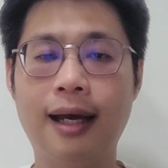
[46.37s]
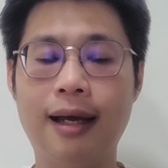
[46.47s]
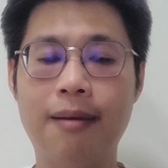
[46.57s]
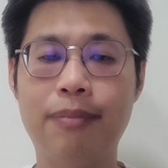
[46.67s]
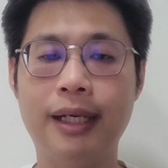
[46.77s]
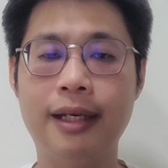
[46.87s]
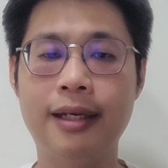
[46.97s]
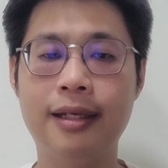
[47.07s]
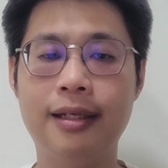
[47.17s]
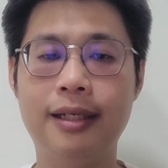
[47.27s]
But
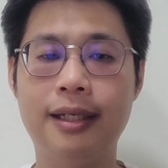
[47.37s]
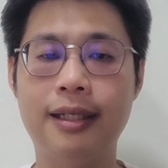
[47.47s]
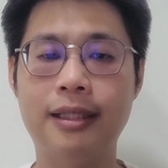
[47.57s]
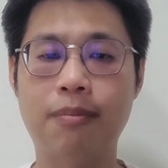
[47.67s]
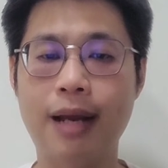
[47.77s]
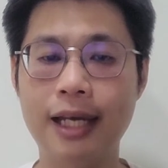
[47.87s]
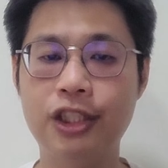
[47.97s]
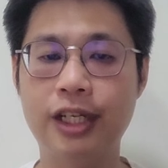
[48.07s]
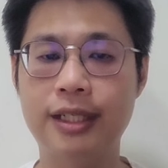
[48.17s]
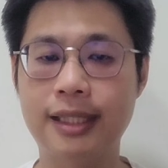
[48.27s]
in the supply
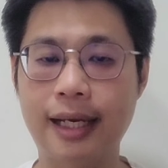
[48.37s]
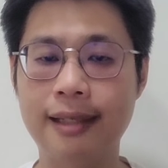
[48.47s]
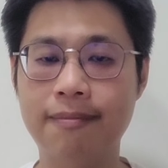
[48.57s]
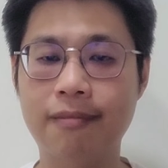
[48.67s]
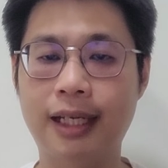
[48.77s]
chain side,